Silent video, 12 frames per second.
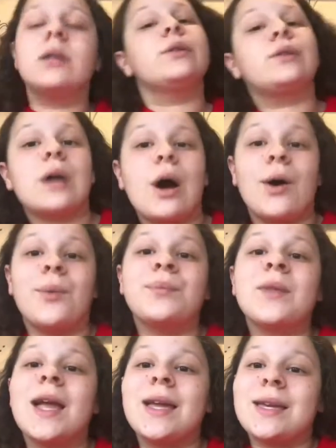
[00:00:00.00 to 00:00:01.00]
So
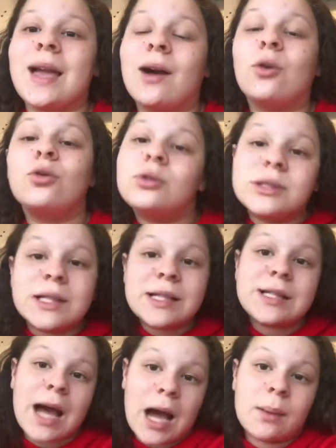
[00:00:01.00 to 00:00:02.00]
yeah, all
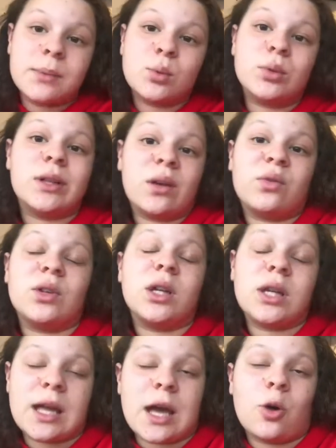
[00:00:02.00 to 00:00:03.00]
these apps will
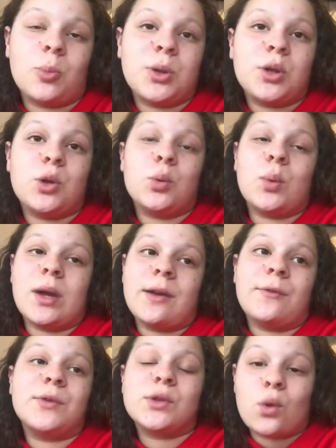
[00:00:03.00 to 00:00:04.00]
definitely help you
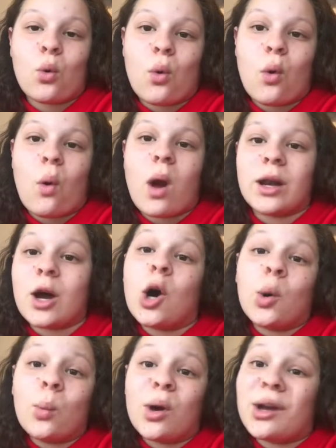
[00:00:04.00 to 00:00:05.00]
with school and
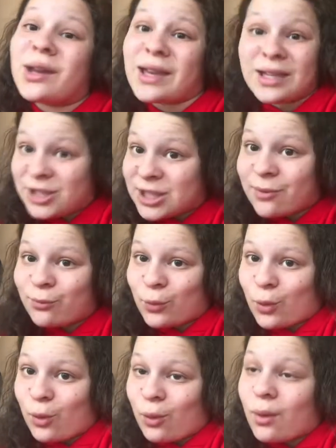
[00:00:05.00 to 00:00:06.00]
homework in
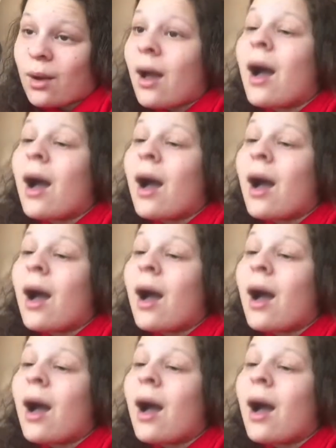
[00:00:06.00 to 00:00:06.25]
general.